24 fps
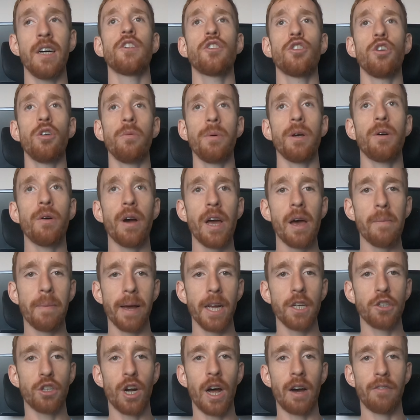So it'll be quite a
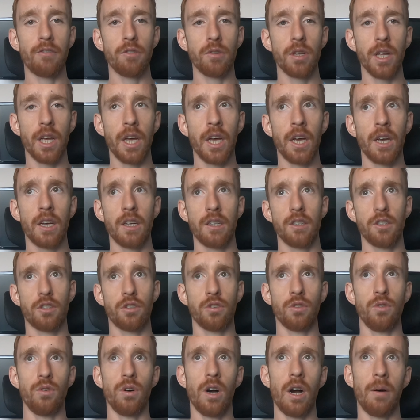big travel day,
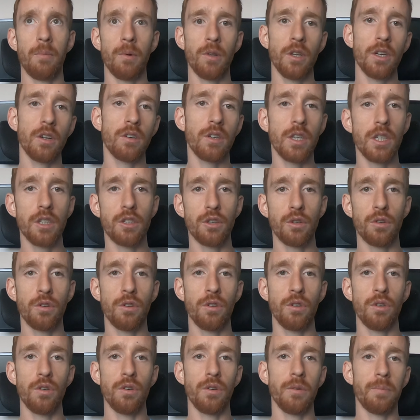so I'm only going to
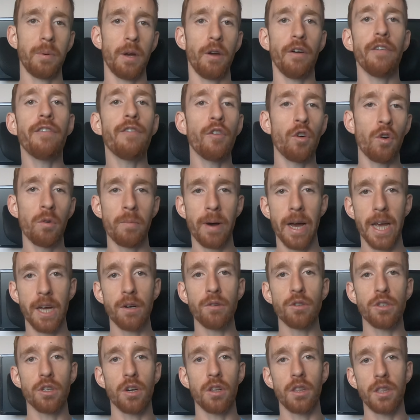do about 4
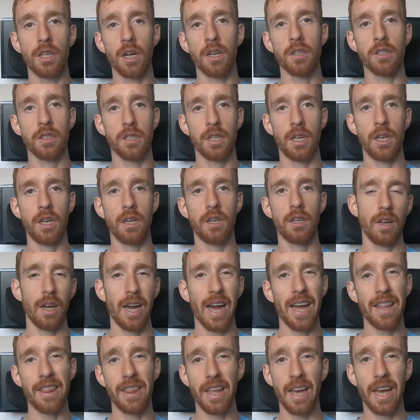miles on Thursday,
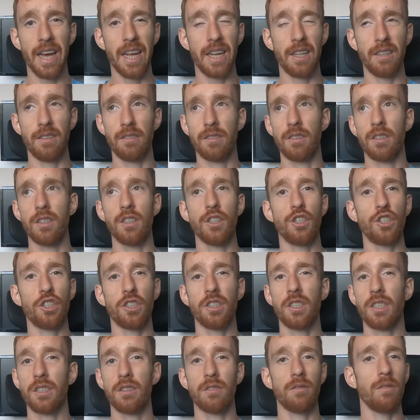and then just
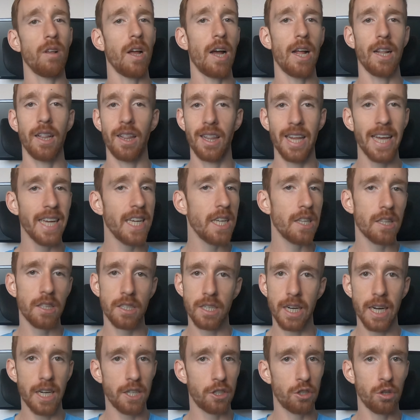a light
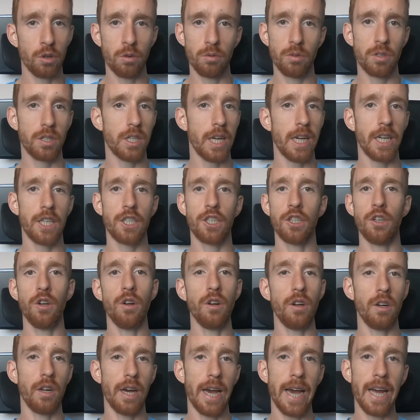threshold session
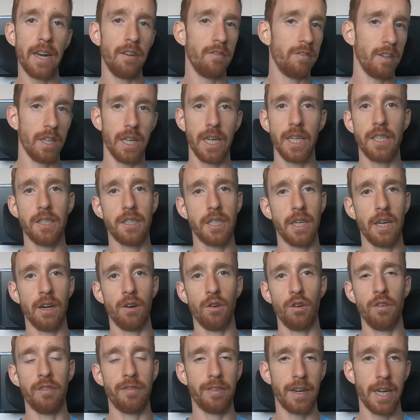in Valencia
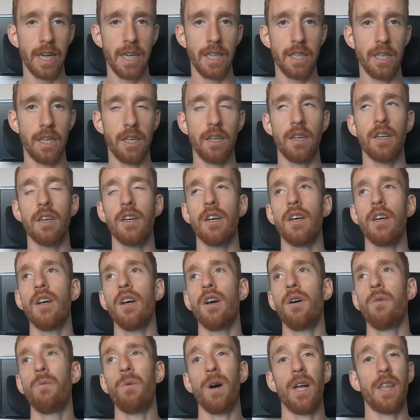on Friday,
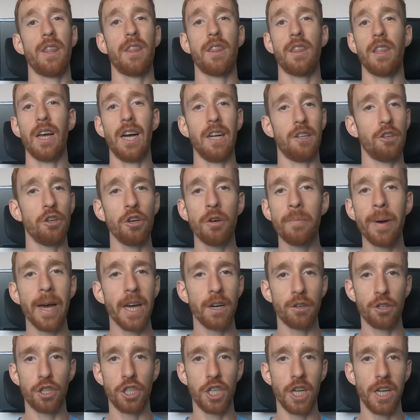with a 2 mile
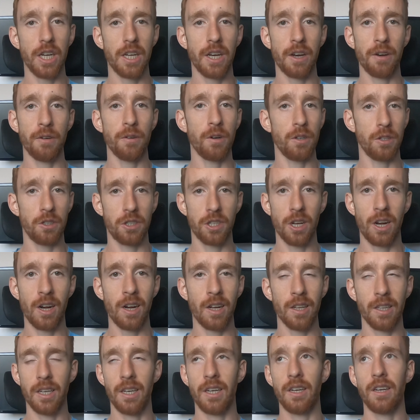shakeout on
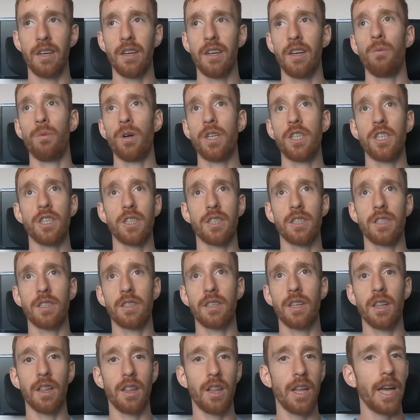Saturday, which is
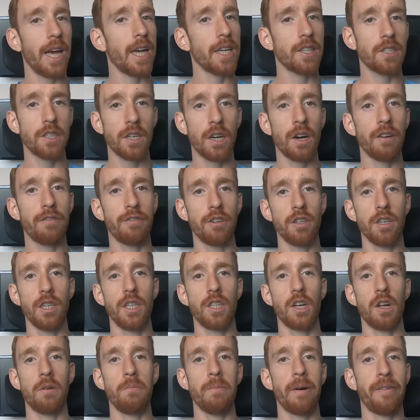less than I've really
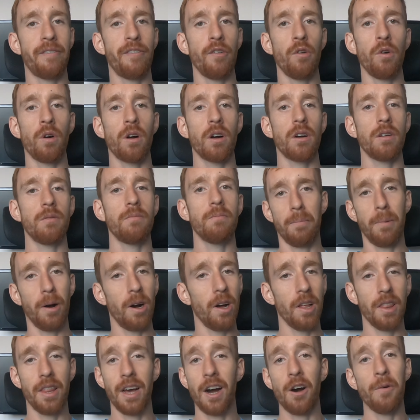done before,
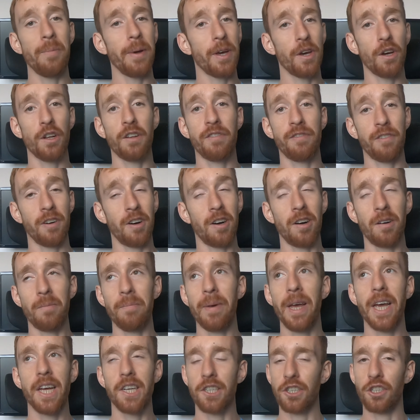but that'll be good for
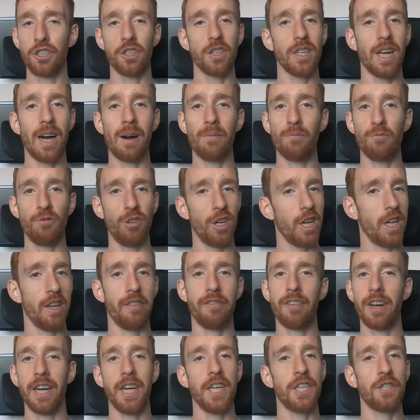making sure that I'm really
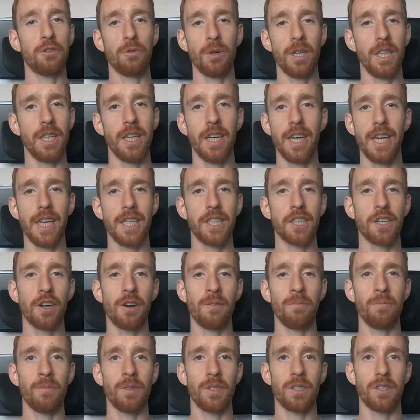fresh when the race
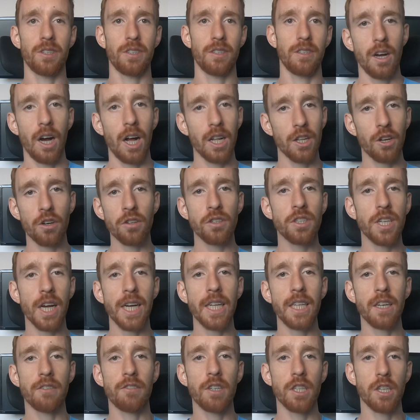comes. Alongside
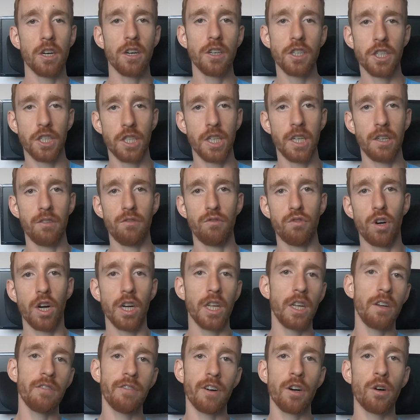a reduction in
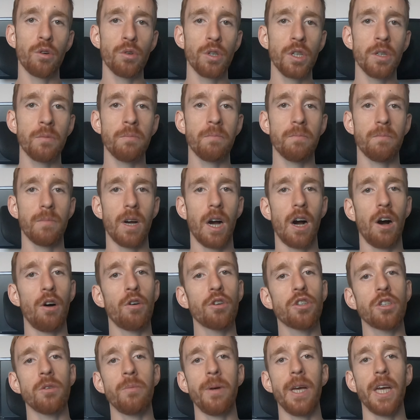running volume, I
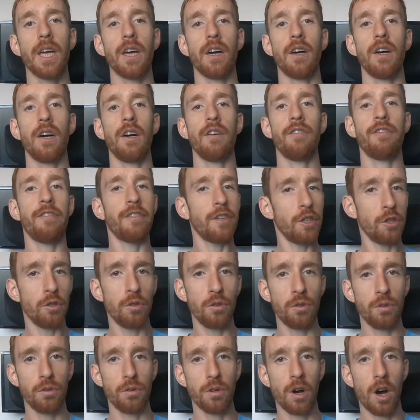also make a
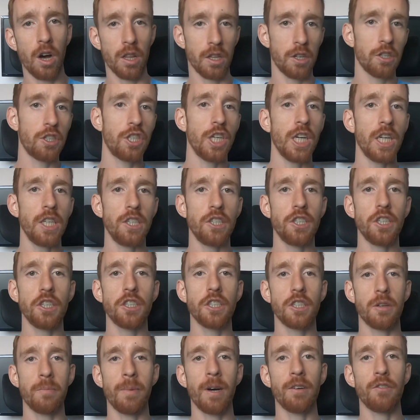few other changes
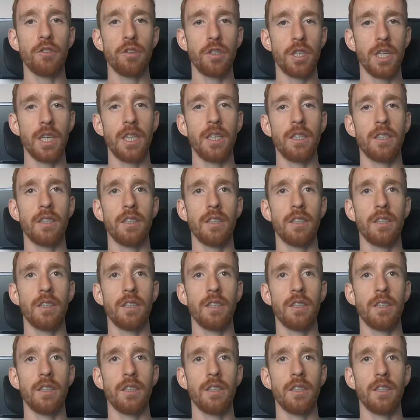to my routine.